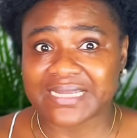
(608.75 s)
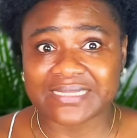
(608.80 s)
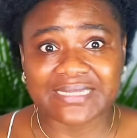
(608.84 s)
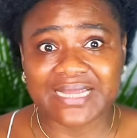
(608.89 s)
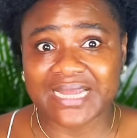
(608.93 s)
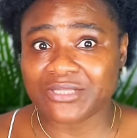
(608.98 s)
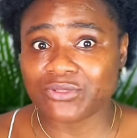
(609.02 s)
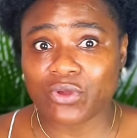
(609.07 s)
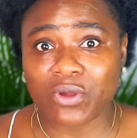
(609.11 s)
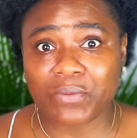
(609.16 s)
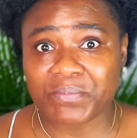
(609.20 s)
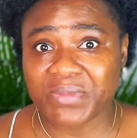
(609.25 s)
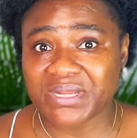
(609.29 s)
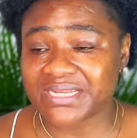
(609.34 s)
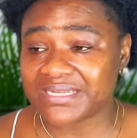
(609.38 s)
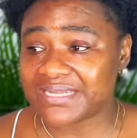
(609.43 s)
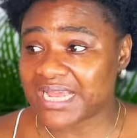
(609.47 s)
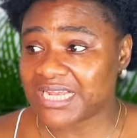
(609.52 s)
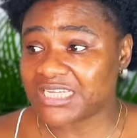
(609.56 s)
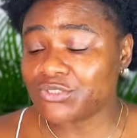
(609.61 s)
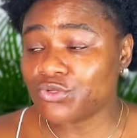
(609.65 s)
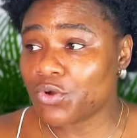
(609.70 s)
there are not
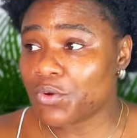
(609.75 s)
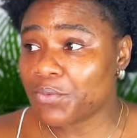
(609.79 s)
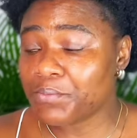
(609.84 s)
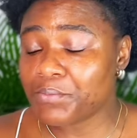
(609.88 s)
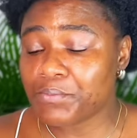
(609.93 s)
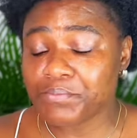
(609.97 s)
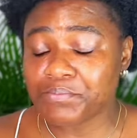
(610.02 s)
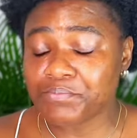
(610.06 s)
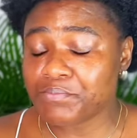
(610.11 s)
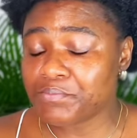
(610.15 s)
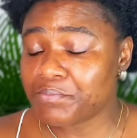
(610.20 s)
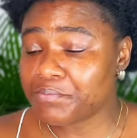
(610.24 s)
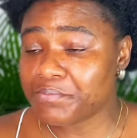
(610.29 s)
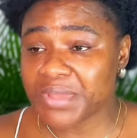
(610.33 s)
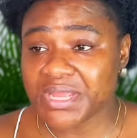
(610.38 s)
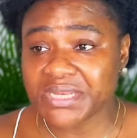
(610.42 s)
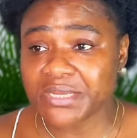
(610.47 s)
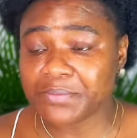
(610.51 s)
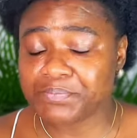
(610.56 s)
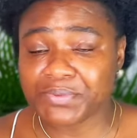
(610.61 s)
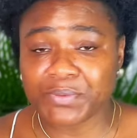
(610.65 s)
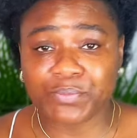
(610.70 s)

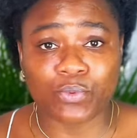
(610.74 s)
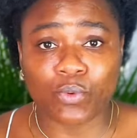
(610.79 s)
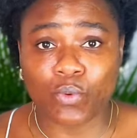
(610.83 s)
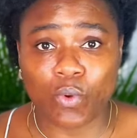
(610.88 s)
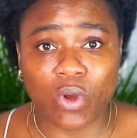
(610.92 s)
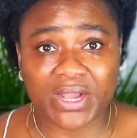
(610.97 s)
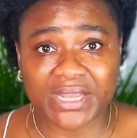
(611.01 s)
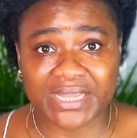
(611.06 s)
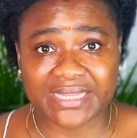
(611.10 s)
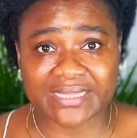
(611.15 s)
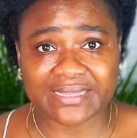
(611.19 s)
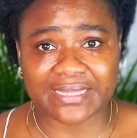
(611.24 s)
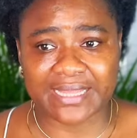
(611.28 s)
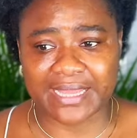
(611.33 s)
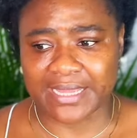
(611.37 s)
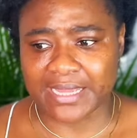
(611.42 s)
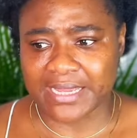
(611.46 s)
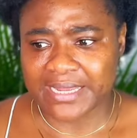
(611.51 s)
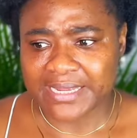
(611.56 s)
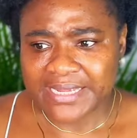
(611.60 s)
many people working there.